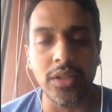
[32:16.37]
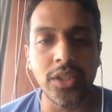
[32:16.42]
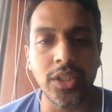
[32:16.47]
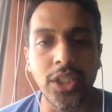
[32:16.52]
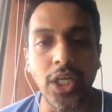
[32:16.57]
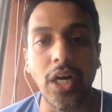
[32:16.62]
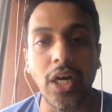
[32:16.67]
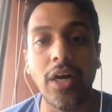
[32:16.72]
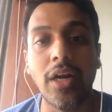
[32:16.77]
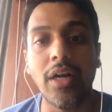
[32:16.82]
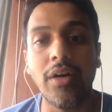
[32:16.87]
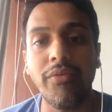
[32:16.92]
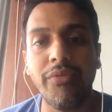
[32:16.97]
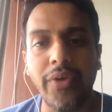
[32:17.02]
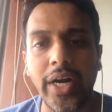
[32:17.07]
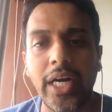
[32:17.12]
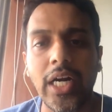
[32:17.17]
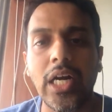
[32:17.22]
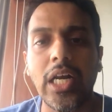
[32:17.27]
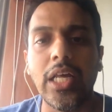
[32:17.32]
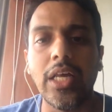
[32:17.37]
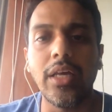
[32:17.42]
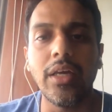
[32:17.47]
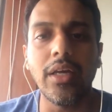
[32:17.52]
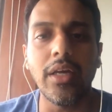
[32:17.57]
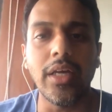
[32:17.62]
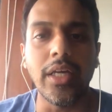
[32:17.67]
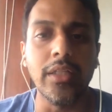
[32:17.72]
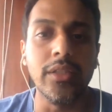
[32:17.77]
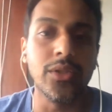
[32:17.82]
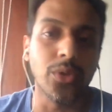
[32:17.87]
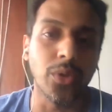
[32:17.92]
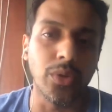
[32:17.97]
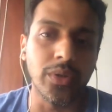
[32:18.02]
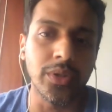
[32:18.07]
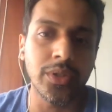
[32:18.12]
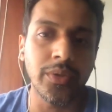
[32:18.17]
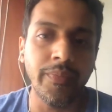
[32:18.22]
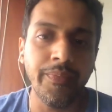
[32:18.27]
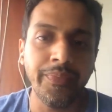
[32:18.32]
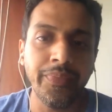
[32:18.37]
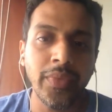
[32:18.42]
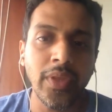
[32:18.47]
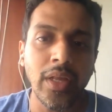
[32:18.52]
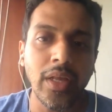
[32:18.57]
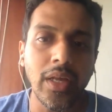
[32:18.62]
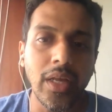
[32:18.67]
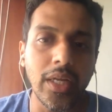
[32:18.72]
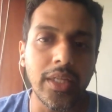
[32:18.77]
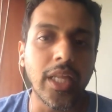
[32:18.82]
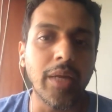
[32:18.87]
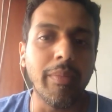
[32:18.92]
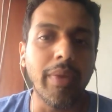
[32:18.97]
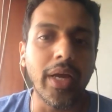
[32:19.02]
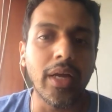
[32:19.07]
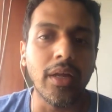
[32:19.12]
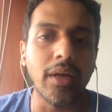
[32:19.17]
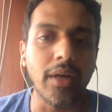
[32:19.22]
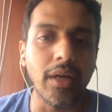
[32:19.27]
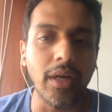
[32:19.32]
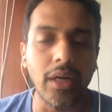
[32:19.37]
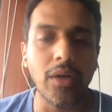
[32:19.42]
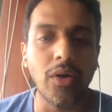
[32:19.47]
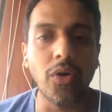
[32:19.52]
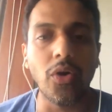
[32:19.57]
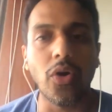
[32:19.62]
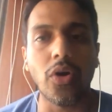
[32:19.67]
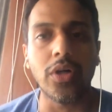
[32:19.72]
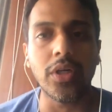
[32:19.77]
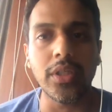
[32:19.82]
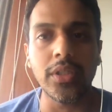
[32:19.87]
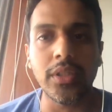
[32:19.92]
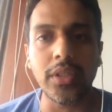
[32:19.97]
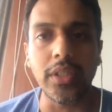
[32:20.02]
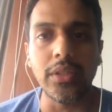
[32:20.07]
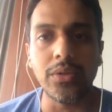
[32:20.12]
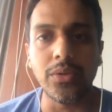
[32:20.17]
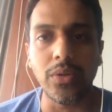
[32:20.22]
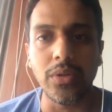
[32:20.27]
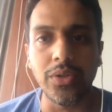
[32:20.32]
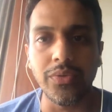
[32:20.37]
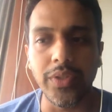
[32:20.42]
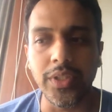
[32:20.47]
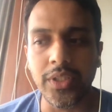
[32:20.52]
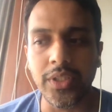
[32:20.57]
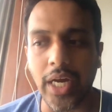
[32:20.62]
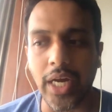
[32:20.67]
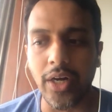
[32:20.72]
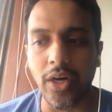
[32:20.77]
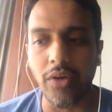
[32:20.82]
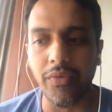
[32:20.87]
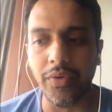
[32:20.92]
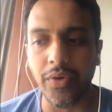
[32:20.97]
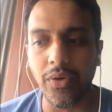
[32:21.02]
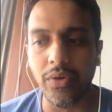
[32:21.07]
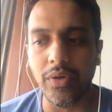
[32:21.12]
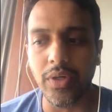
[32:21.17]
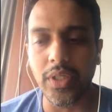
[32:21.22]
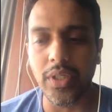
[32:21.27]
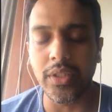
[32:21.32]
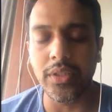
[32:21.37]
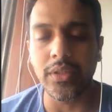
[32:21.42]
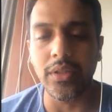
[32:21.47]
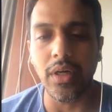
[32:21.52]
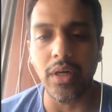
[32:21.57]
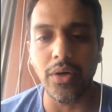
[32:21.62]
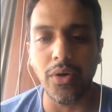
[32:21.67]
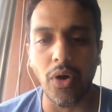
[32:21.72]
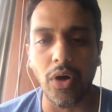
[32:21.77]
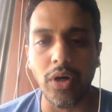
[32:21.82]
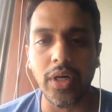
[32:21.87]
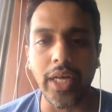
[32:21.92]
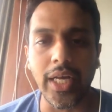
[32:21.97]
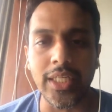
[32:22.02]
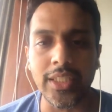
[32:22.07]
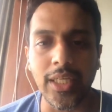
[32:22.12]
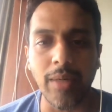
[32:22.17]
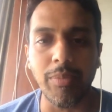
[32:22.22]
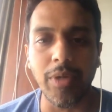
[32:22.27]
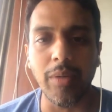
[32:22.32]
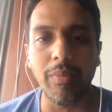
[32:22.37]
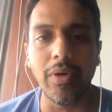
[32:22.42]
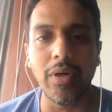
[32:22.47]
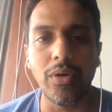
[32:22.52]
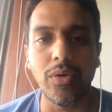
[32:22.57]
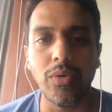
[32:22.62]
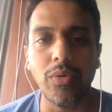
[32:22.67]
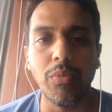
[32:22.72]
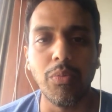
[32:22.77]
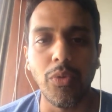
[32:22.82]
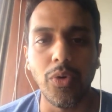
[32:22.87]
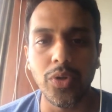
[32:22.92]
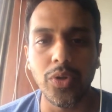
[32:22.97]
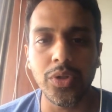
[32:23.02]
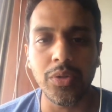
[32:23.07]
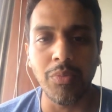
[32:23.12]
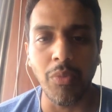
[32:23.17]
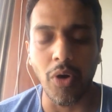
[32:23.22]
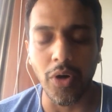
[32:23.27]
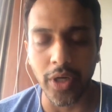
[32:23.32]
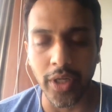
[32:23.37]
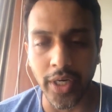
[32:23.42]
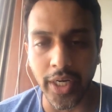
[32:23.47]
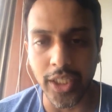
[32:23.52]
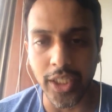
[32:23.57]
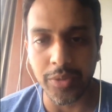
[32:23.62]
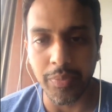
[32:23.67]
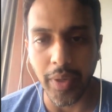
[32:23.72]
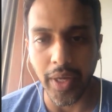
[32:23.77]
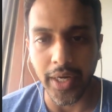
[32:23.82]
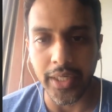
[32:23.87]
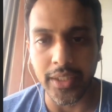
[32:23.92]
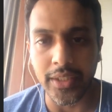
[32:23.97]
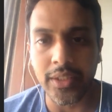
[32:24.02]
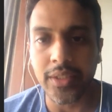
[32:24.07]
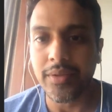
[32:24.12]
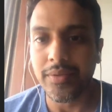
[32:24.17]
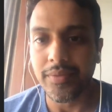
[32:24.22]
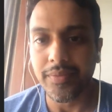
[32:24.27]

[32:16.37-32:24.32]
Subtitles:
children friendly insoles, and they make real grotesque insoles, which kind of is not acceptable to most modern age parents.